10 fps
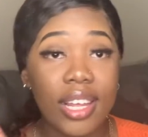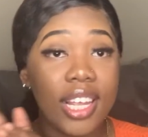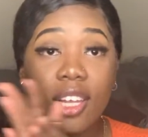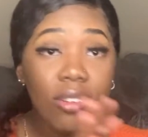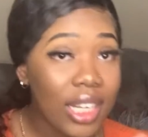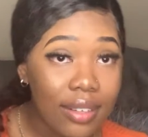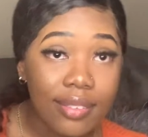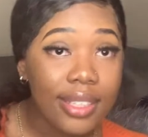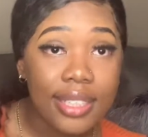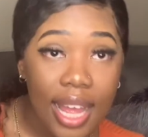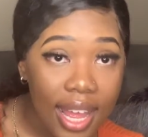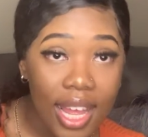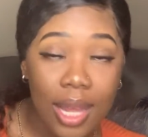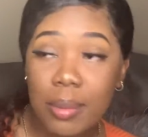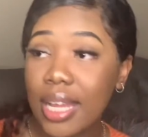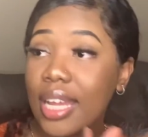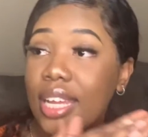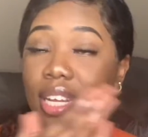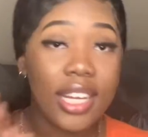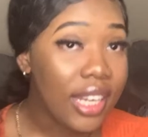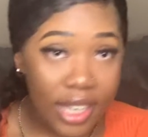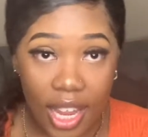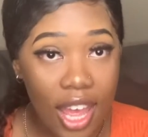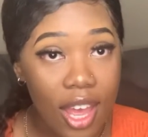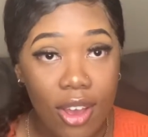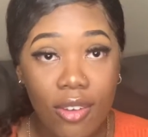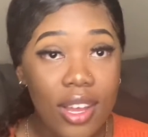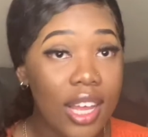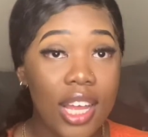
He don't give a damn. He kill.